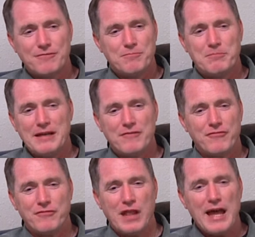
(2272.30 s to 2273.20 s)
a big
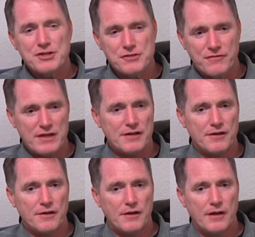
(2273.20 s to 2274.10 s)
flesh
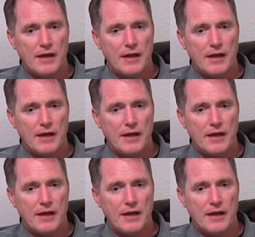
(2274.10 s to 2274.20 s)
feeder.